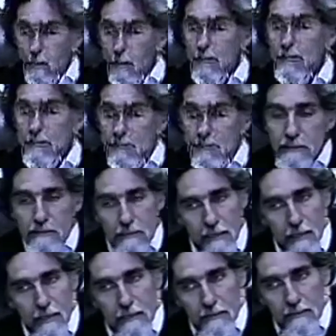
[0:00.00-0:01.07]
what it is
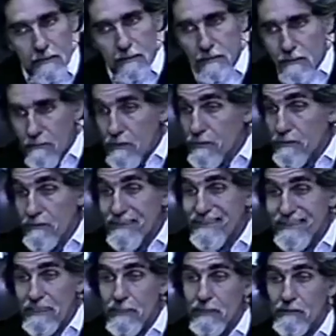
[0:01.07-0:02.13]
that the writer is
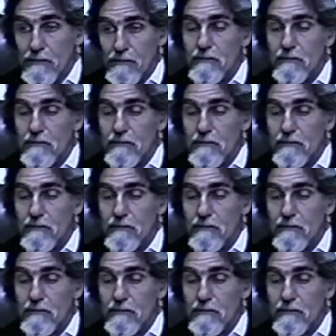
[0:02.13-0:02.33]
seeing.